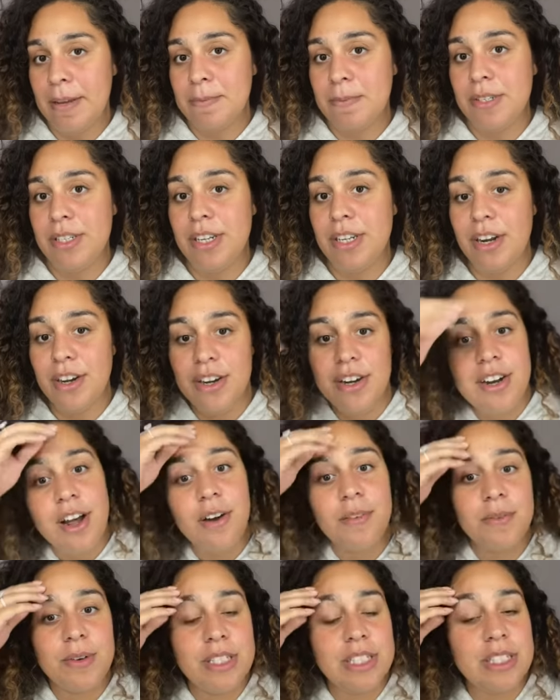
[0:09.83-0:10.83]
Starting
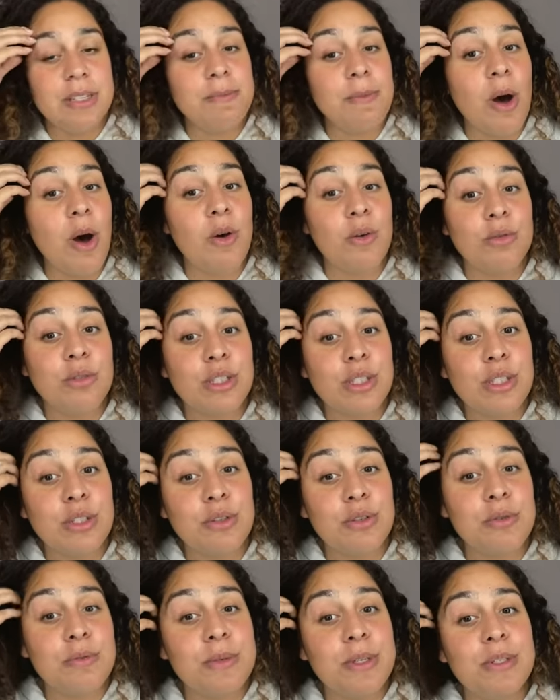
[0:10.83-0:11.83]
off with some old
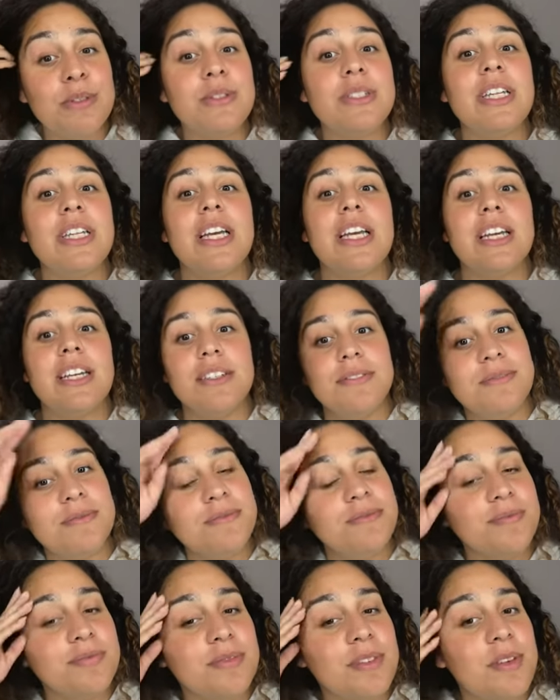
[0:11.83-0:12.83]
school music.
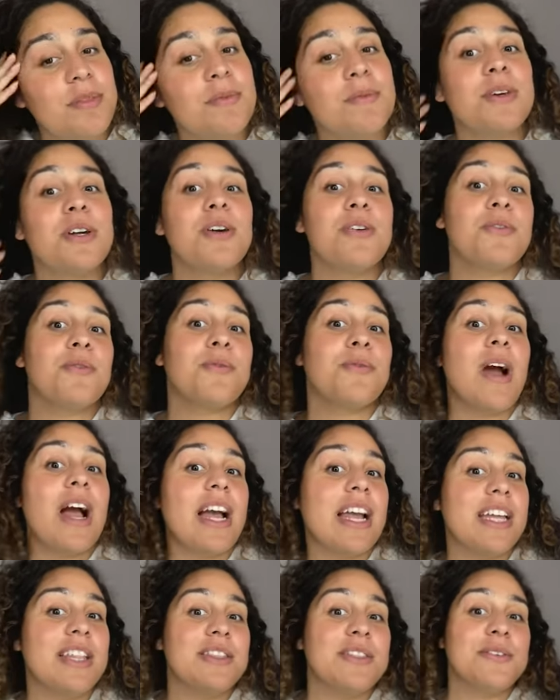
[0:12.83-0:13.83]
Rock
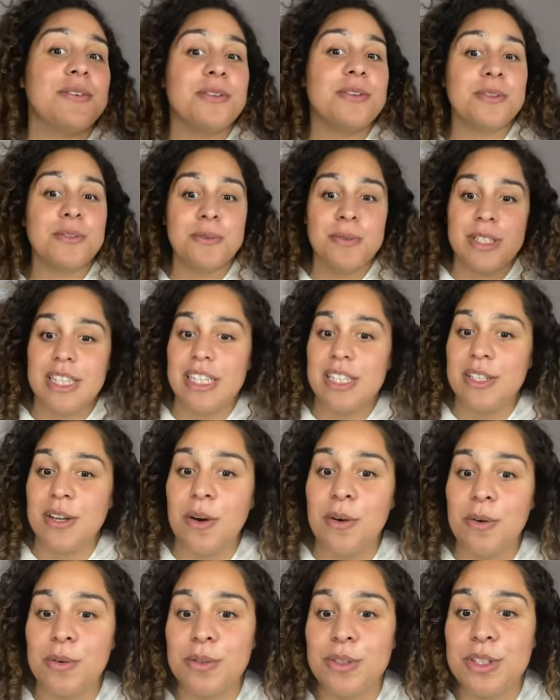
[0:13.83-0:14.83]
it through this
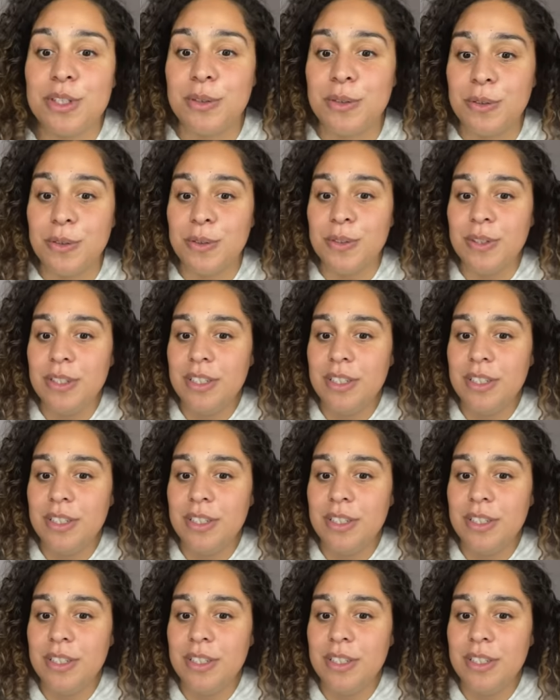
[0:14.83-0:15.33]
old school.